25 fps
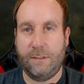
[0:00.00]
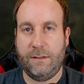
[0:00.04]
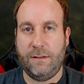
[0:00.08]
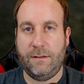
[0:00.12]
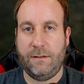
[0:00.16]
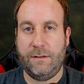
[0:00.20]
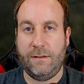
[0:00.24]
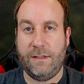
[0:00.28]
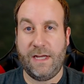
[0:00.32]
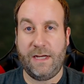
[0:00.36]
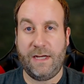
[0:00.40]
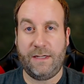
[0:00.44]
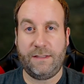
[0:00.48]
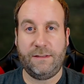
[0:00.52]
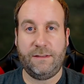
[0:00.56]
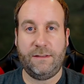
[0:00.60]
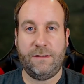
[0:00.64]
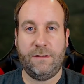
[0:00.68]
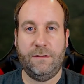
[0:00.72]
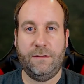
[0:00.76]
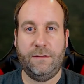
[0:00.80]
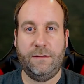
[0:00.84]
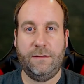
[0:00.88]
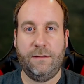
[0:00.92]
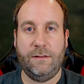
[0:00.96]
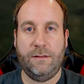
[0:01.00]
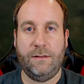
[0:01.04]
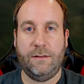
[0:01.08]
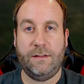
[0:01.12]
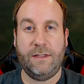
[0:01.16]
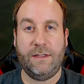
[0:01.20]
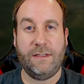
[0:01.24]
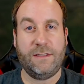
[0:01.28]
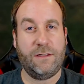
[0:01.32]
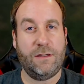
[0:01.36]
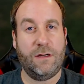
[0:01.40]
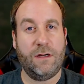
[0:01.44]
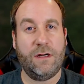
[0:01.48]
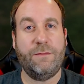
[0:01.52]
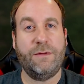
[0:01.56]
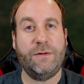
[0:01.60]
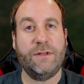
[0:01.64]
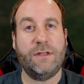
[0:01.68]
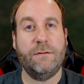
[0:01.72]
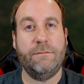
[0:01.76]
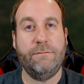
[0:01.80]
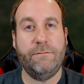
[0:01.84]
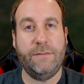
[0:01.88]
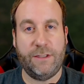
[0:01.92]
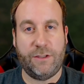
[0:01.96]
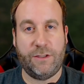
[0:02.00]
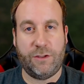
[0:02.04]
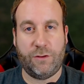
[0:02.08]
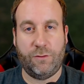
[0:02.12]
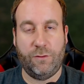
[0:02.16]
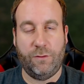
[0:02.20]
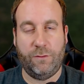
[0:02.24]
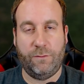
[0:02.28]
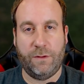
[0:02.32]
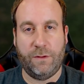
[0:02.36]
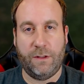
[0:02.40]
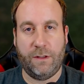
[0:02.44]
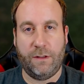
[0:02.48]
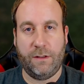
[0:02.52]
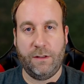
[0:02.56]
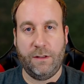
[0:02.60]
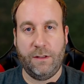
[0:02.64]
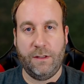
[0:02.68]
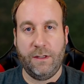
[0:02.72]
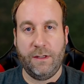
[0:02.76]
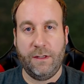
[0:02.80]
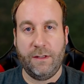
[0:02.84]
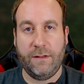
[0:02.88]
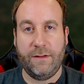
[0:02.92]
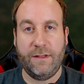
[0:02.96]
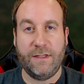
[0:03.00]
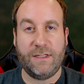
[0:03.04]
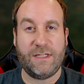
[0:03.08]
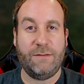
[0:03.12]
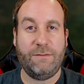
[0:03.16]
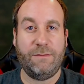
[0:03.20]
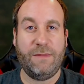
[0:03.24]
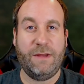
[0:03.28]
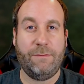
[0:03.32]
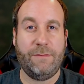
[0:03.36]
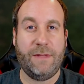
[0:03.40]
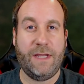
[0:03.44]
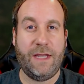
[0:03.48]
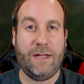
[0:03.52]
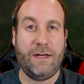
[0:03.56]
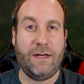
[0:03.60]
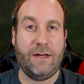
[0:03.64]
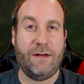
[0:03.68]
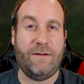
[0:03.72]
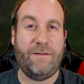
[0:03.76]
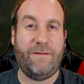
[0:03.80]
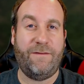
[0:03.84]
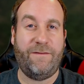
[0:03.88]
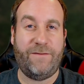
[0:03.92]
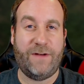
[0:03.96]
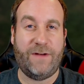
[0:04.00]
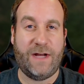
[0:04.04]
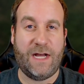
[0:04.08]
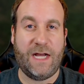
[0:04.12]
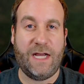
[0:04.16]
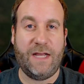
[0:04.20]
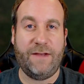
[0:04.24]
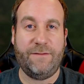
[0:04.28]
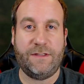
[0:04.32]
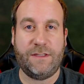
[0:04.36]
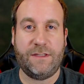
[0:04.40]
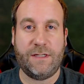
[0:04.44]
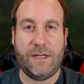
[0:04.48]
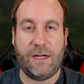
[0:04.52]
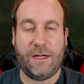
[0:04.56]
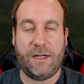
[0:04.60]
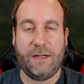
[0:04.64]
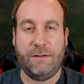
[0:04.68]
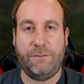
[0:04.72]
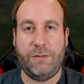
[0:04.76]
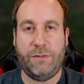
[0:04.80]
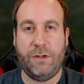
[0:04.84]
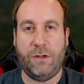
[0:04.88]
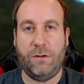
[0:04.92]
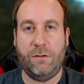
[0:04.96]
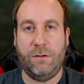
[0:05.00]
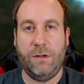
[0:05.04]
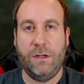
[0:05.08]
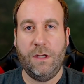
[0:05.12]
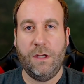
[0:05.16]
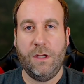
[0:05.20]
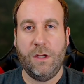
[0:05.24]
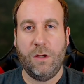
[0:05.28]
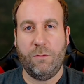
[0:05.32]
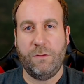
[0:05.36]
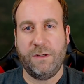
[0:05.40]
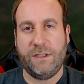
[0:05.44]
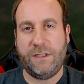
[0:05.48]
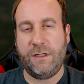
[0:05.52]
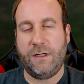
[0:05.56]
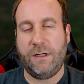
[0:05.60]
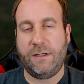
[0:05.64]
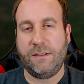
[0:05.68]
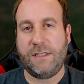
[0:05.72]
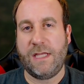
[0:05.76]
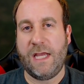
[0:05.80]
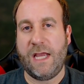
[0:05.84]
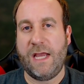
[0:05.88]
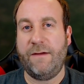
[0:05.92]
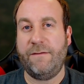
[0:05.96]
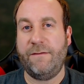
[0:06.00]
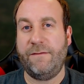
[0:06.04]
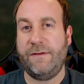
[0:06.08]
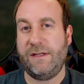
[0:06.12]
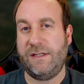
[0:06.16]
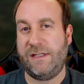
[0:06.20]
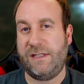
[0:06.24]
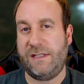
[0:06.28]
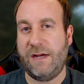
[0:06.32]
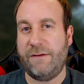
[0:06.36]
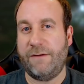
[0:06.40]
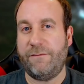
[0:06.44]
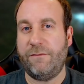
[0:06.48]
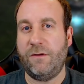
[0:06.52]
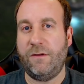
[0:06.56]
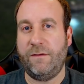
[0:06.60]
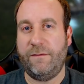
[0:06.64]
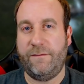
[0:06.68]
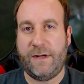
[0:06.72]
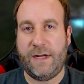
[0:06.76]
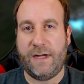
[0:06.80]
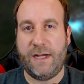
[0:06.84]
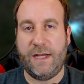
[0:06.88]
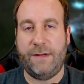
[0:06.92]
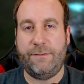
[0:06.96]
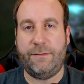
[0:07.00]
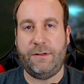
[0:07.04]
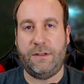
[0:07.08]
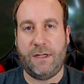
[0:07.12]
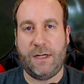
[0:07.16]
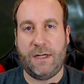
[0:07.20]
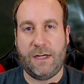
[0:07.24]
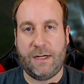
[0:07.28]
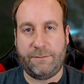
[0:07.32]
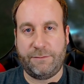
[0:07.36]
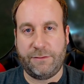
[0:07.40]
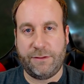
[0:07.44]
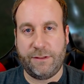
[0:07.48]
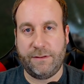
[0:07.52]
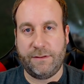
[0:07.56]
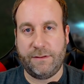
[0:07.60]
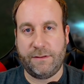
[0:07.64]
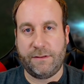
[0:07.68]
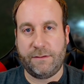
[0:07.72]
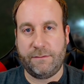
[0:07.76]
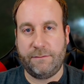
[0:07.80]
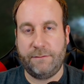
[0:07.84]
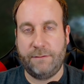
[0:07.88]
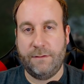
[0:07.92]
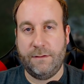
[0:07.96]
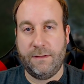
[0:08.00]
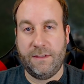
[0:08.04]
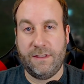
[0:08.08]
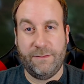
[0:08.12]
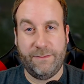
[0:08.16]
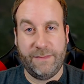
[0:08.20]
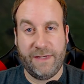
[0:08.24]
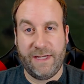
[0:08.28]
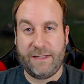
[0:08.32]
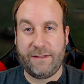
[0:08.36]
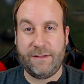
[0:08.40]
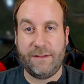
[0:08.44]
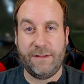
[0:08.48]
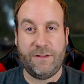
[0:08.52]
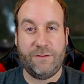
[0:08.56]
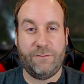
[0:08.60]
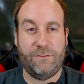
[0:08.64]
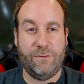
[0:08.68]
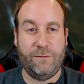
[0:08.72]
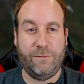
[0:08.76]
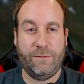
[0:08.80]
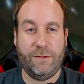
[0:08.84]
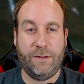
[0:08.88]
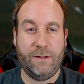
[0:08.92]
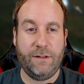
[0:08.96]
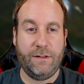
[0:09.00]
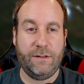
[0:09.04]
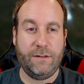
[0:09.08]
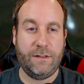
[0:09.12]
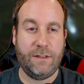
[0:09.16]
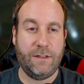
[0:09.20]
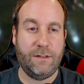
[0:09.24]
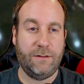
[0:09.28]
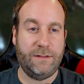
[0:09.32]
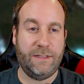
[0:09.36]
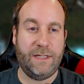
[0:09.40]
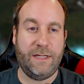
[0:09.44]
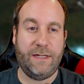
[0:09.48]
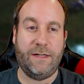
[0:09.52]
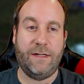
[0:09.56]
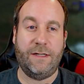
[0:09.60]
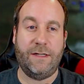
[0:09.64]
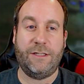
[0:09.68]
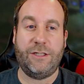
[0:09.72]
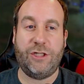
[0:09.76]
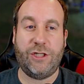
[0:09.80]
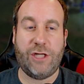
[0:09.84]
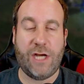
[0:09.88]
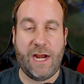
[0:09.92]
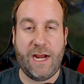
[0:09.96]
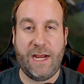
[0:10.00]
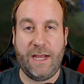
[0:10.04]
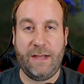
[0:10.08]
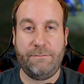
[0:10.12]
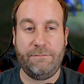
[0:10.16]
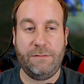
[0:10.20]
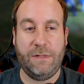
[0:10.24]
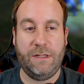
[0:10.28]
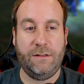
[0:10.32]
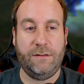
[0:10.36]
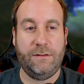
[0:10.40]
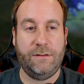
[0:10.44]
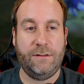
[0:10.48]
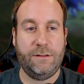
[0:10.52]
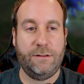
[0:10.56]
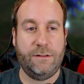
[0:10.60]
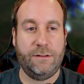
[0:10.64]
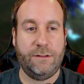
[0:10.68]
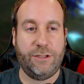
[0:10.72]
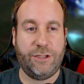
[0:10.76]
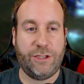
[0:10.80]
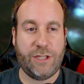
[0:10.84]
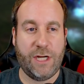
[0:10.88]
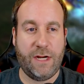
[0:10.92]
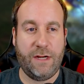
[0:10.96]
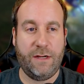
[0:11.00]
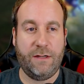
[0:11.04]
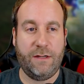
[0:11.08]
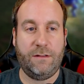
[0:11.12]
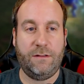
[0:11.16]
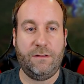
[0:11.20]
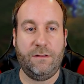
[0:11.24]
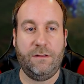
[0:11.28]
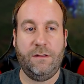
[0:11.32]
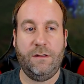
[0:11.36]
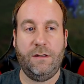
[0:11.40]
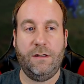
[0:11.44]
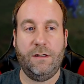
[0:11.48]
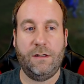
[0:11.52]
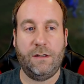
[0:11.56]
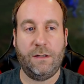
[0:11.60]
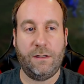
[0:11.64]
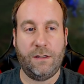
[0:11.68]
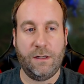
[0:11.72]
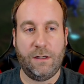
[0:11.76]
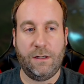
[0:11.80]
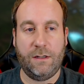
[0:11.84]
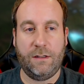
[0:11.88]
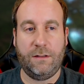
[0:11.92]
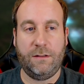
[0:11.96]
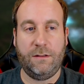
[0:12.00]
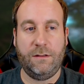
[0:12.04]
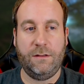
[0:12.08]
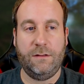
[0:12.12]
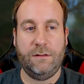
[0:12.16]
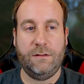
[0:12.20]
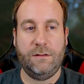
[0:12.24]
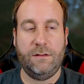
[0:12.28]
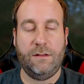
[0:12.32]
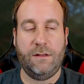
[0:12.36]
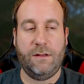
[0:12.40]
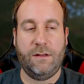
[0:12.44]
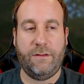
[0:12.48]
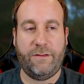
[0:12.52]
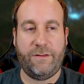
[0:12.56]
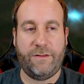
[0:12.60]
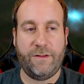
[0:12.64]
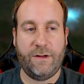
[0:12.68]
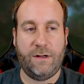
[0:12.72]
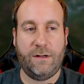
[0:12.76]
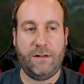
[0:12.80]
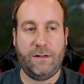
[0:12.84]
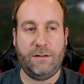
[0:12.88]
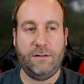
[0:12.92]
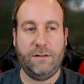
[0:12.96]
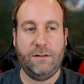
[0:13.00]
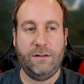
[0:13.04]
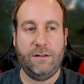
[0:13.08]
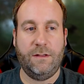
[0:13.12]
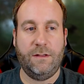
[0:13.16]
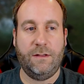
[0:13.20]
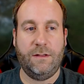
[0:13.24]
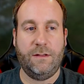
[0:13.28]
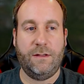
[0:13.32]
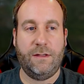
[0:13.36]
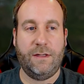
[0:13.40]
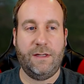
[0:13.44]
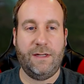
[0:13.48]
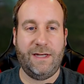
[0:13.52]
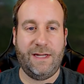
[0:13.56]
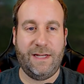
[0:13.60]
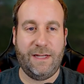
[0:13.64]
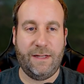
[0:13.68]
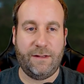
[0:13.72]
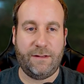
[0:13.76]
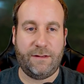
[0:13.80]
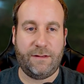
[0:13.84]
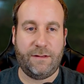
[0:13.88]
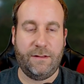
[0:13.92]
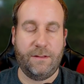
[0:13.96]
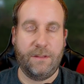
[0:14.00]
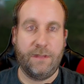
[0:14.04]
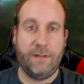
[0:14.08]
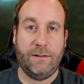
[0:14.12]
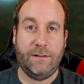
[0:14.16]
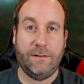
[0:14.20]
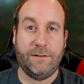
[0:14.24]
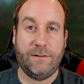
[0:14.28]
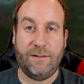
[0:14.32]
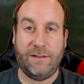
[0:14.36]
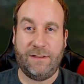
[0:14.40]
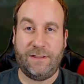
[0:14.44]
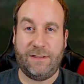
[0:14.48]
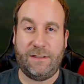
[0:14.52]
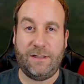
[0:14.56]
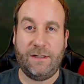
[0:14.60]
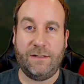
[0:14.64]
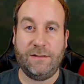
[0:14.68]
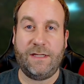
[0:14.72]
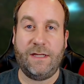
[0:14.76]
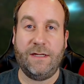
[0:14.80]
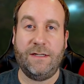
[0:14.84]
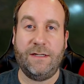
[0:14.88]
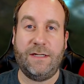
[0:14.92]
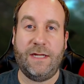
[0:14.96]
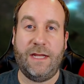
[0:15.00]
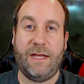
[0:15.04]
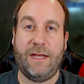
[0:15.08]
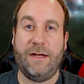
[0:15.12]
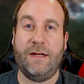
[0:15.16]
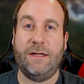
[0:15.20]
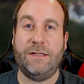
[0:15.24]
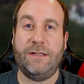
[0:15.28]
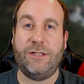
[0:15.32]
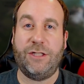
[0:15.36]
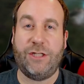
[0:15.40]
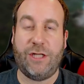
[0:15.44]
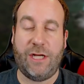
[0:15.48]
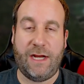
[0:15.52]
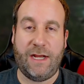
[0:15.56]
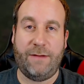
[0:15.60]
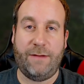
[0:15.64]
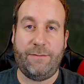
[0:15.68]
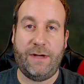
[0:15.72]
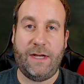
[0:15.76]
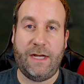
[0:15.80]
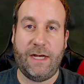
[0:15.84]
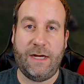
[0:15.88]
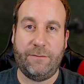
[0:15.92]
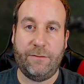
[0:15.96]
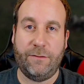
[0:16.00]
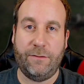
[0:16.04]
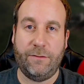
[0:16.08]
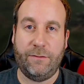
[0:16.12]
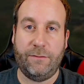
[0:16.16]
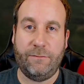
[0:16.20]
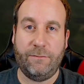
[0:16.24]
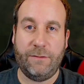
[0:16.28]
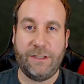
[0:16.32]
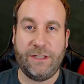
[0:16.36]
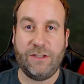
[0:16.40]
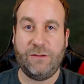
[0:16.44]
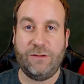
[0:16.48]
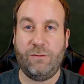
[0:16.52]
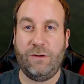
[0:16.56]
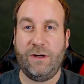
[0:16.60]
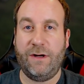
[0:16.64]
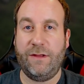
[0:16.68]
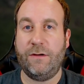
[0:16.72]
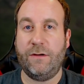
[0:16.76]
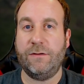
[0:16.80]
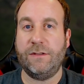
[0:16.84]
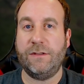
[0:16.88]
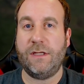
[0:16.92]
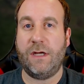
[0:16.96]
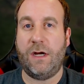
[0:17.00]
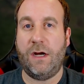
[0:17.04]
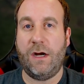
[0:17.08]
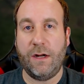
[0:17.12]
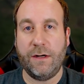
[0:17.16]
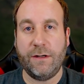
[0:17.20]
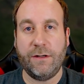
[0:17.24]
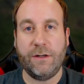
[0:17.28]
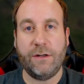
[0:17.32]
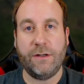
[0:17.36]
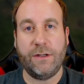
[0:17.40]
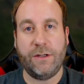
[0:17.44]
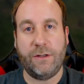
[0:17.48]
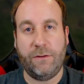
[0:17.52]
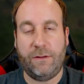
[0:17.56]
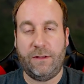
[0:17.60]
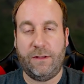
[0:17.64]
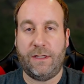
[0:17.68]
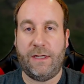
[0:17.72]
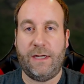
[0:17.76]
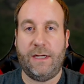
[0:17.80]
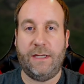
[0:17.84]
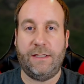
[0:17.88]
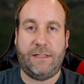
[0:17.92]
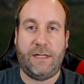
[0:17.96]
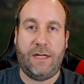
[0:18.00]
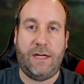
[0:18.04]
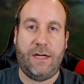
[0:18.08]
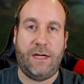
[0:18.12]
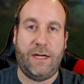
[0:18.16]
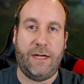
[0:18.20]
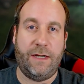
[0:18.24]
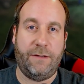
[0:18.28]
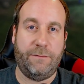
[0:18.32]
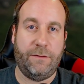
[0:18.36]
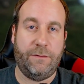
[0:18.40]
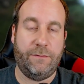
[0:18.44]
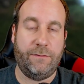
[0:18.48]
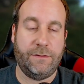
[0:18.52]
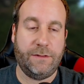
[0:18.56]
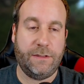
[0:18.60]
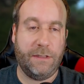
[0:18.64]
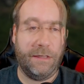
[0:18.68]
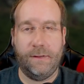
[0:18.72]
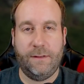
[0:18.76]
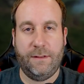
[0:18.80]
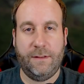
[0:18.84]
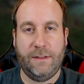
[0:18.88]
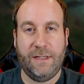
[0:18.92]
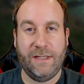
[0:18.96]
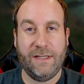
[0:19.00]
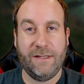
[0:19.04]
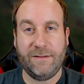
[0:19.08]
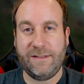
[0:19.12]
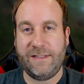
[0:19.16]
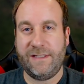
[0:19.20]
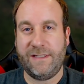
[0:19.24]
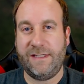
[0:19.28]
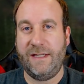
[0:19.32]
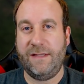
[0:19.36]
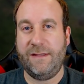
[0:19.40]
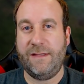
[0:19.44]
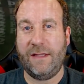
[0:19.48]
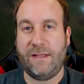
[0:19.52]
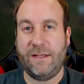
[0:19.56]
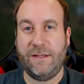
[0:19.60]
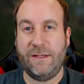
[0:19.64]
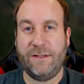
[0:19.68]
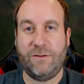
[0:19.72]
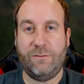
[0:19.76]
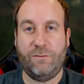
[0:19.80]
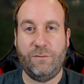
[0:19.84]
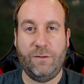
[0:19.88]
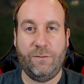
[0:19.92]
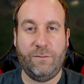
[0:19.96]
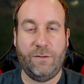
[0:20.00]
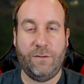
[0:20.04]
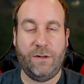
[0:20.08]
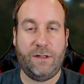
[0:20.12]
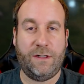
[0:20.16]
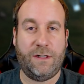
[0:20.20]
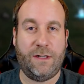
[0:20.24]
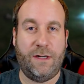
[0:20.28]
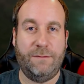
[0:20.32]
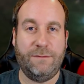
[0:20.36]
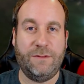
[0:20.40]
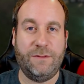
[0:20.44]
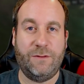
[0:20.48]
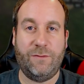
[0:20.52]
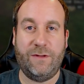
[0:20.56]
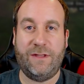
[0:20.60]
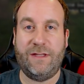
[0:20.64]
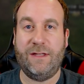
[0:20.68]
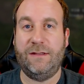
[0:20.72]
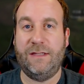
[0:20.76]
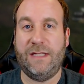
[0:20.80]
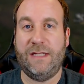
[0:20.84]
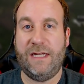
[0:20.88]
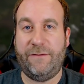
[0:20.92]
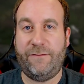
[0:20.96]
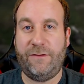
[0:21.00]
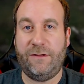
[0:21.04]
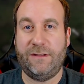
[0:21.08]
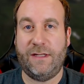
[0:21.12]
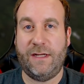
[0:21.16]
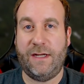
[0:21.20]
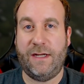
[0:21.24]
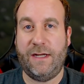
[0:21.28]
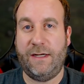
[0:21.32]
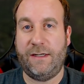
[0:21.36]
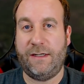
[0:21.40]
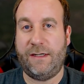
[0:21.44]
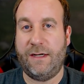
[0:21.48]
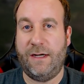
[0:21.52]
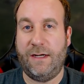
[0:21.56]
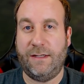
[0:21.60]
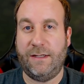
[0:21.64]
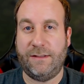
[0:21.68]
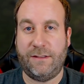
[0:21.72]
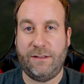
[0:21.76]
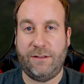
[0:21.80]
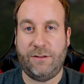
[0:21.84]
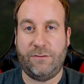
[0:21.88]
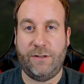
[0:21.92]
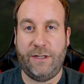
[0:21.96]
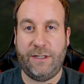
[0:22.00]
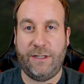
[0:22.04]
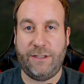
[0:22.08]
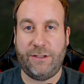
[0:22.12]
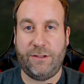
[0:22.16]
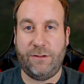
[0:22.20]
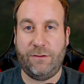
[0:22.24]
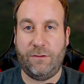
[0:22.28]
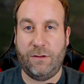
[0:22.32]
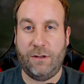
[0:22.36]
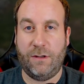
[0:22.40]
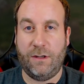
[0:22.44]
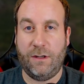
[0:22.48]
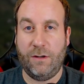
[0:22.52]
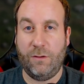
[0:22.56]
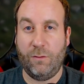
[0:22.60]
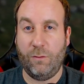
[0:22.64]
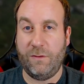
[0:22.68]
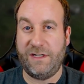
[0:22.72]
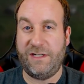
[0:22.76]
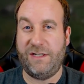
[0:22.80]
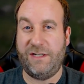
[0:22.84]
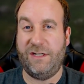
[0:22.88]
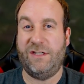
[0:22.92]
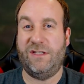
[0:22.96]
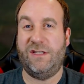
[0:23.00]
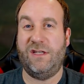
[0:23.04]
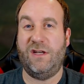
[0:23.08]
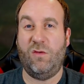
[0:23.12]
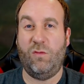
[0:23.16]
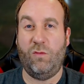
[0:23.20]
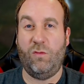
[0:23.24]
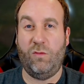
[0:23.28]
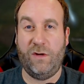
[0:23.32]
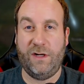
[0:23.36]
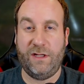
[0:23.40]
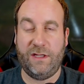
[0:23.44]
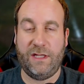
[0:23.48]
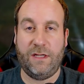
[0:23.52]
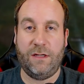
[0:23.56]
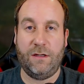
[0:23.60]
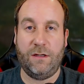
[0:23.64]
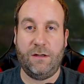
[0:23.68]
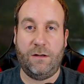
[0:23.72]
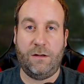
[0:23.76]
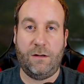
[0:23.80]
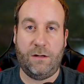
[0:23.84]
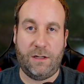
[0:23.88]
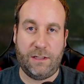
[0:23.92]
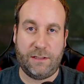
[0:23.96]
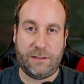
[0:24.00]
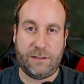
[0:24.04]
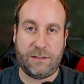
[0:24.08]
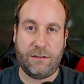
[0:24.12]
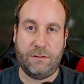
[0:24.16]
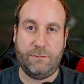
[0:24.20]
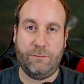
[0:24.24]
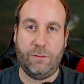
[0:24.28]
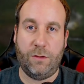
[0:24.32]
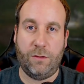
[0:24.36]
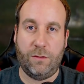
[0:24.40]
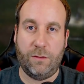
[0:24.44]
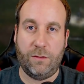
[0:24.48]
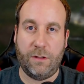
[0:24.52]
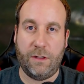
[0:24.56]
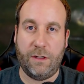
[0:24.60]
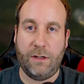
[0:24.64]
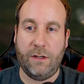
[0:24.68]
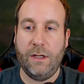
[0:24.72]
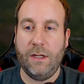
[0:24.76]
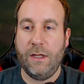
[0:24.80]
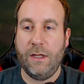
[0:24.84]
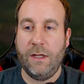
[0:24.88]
Next, let's talk about the Mist rune word. This can be made in a 5-socket bow, which does have several viable options. To make this rune word, you'll need a Cham, Shale, Gull, Thull, and Ith. So this does contain a Cham high rune, which is one of those underutilized high runes. And you'll see that this rune word comes with a level 9 concentration aura, which is a really awesome aura.